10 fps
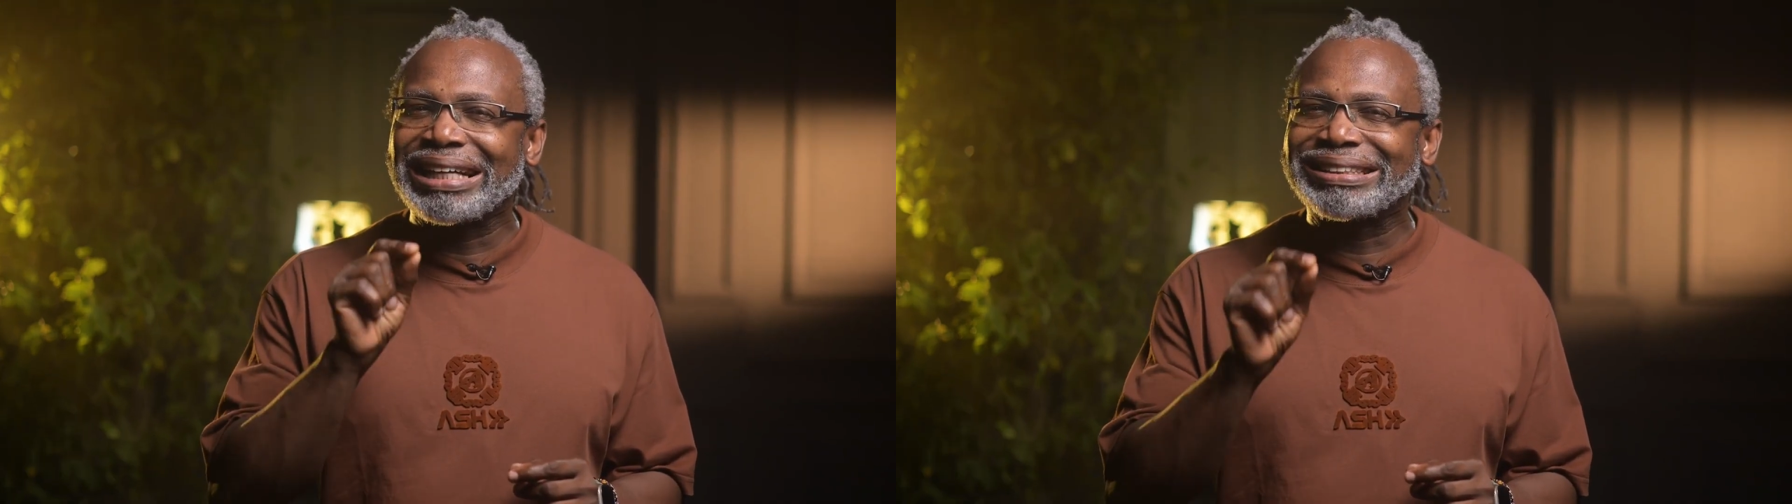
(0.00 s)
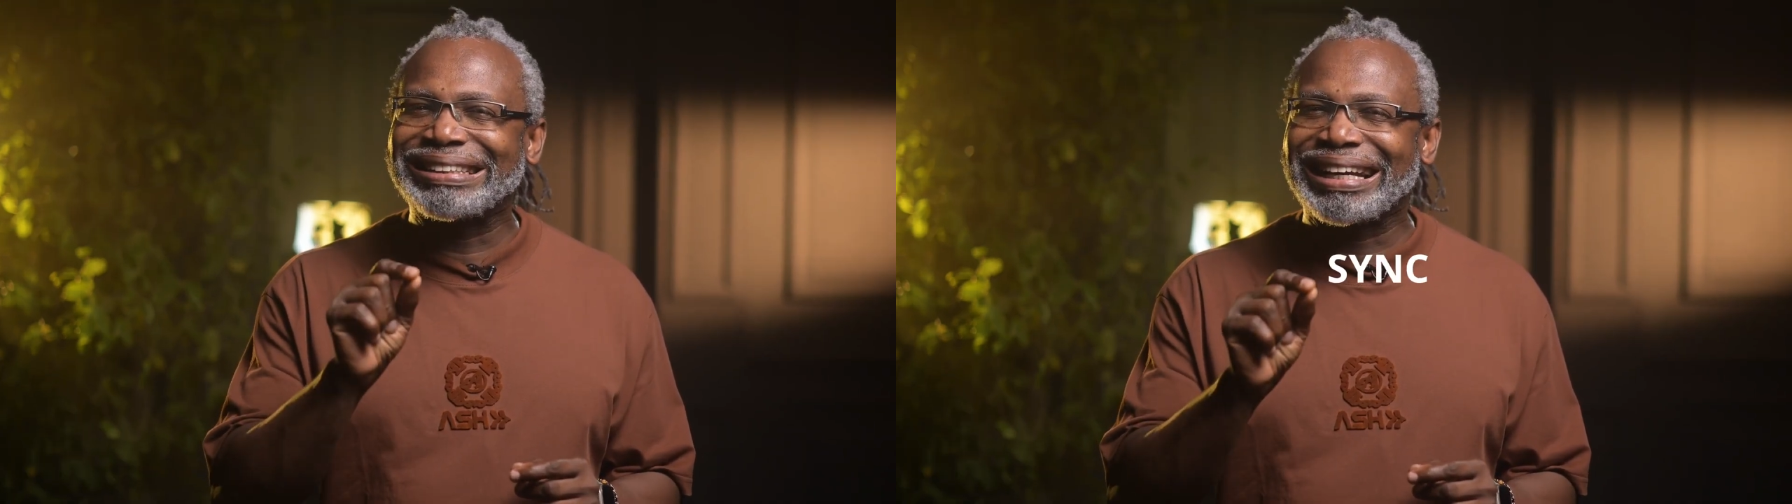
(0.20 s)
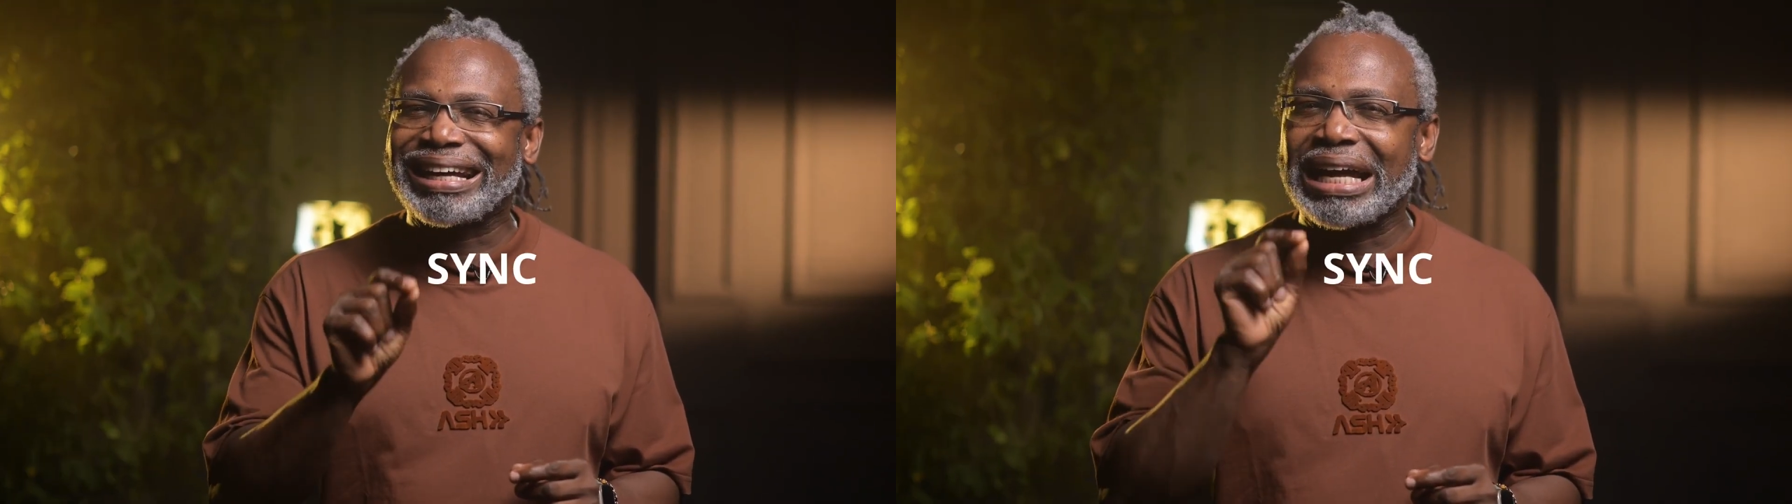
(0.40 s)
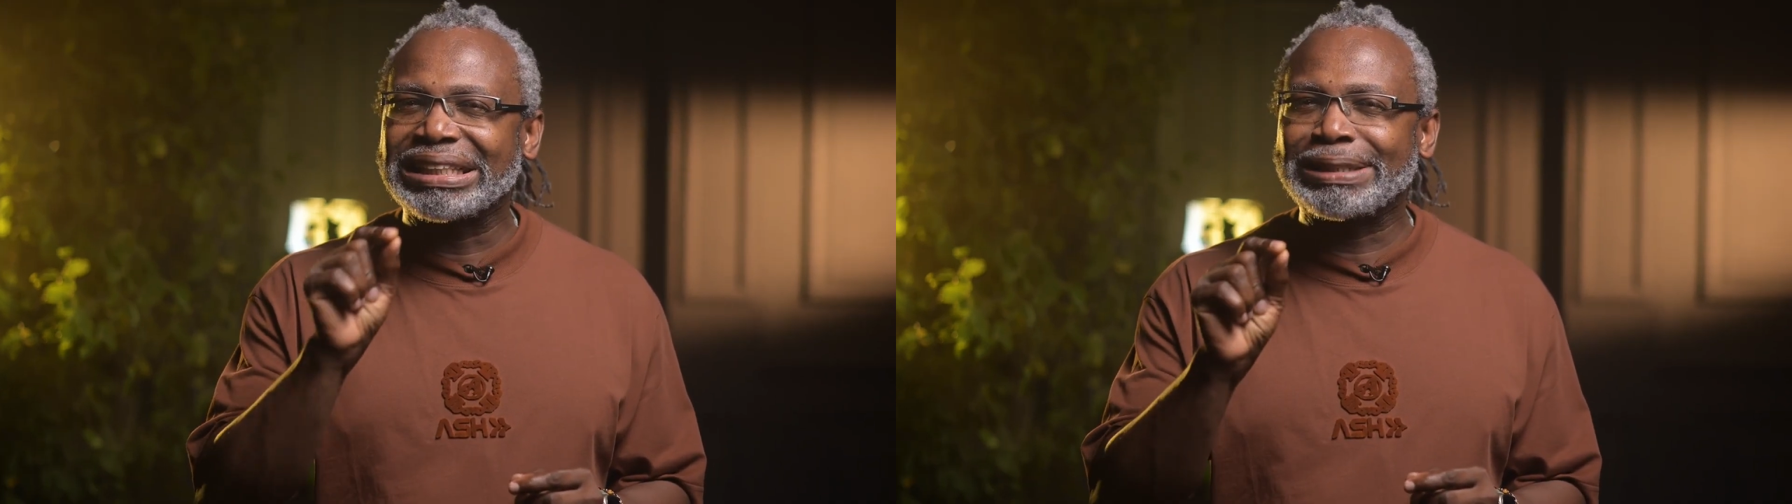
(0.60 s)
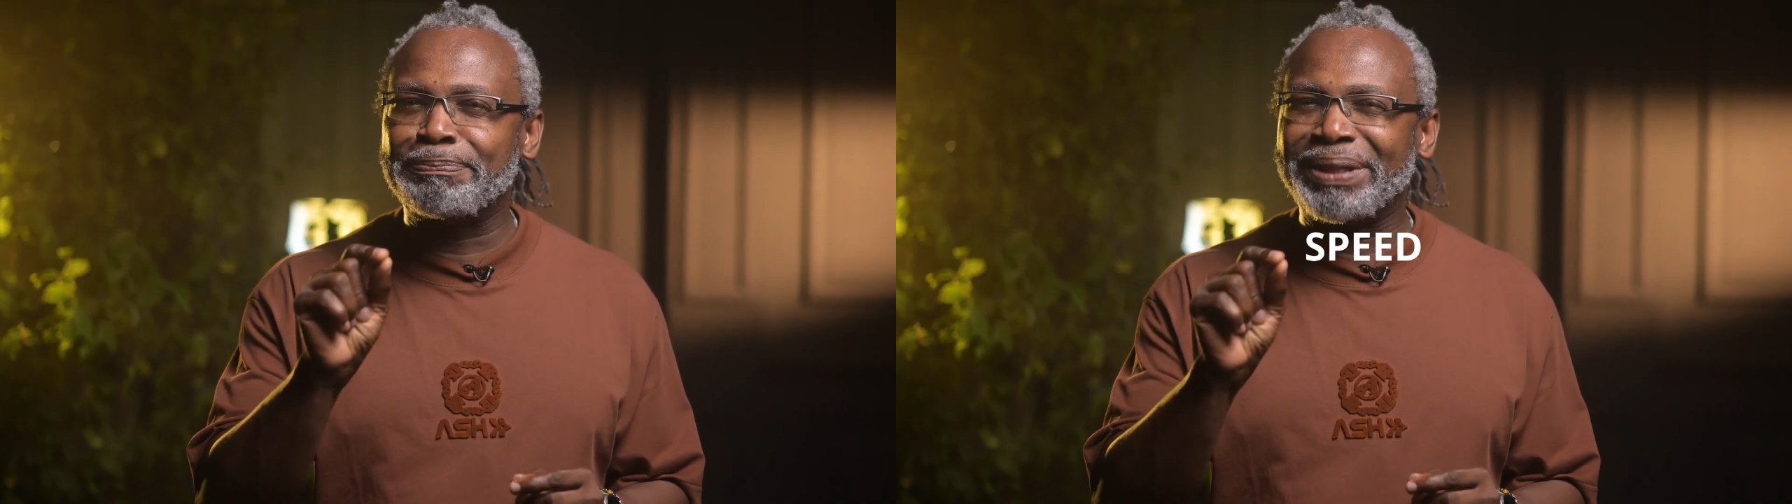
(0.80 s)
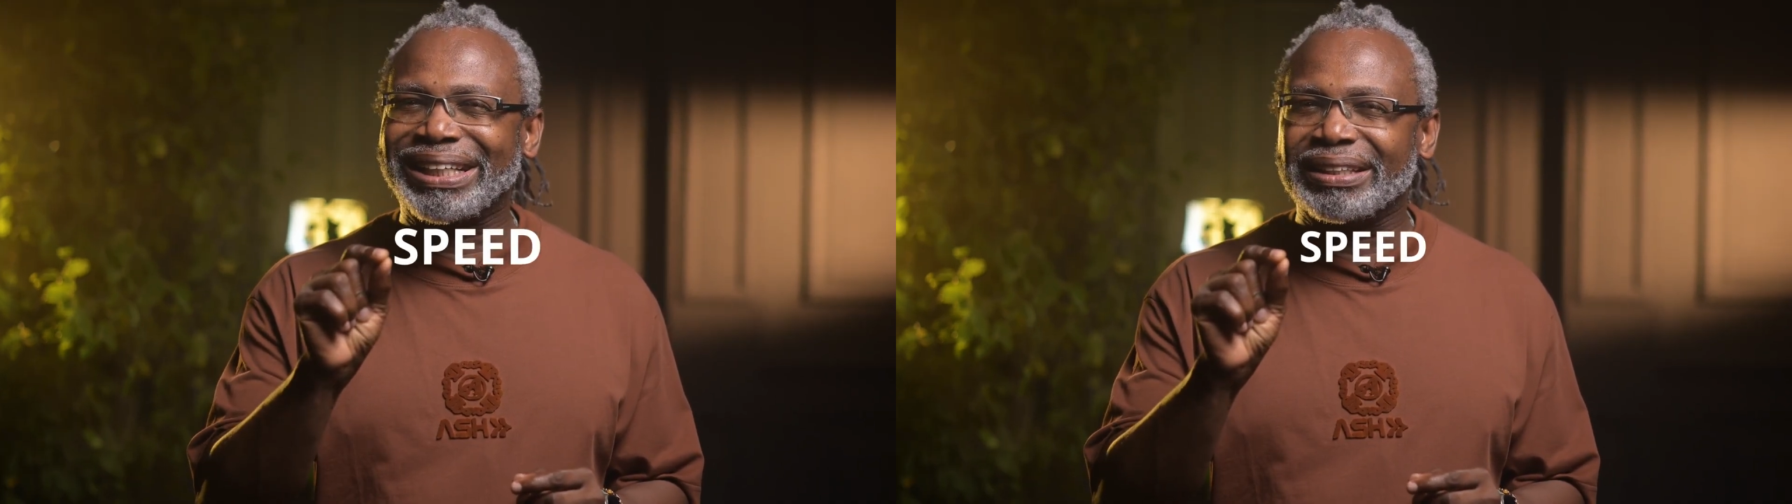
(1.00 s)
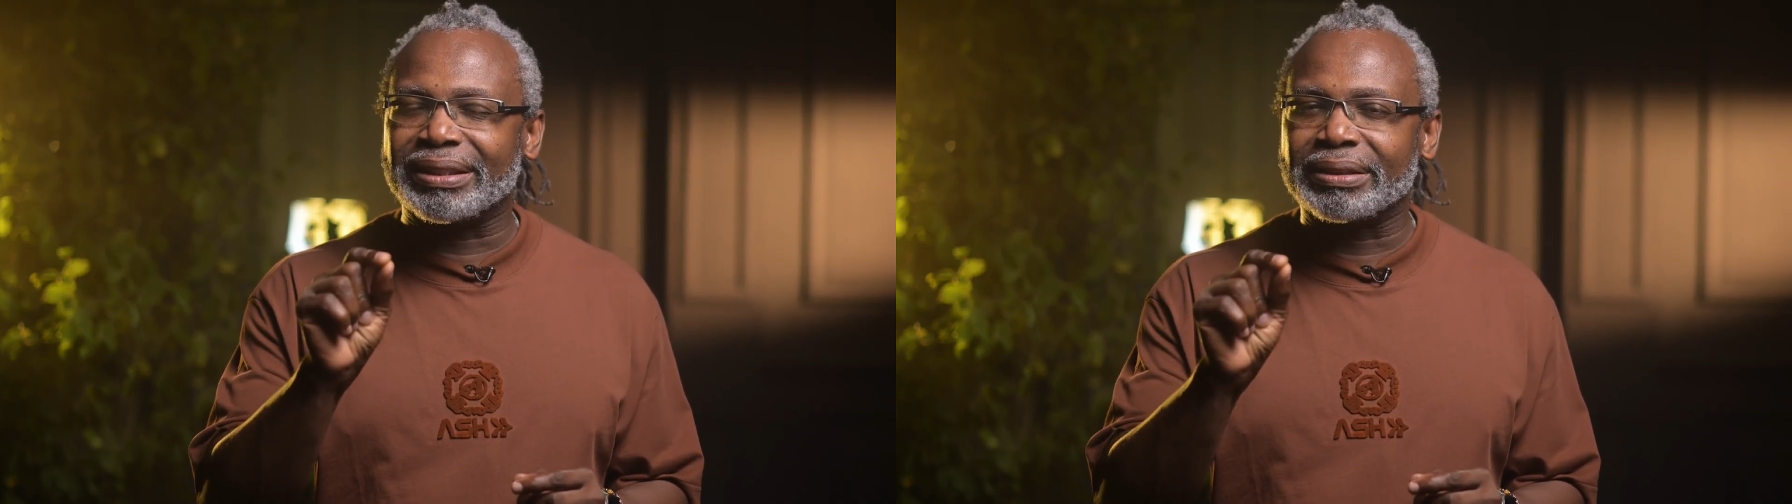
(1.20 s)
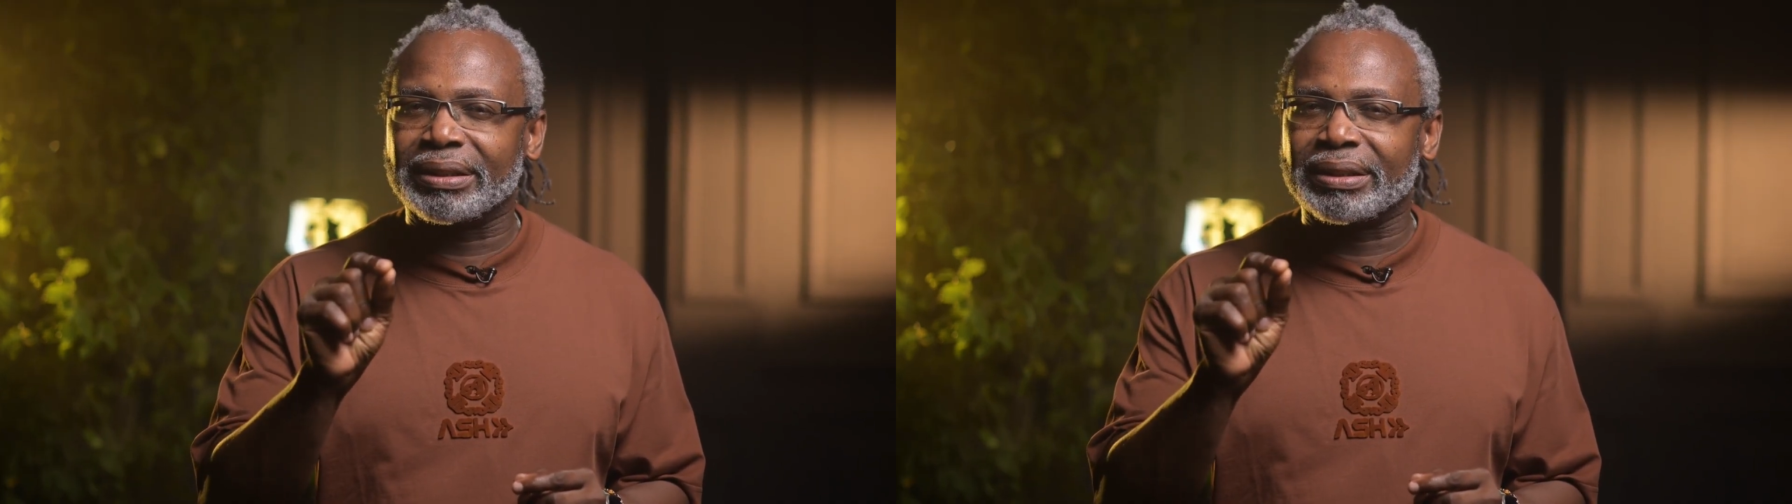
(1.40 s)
sync speed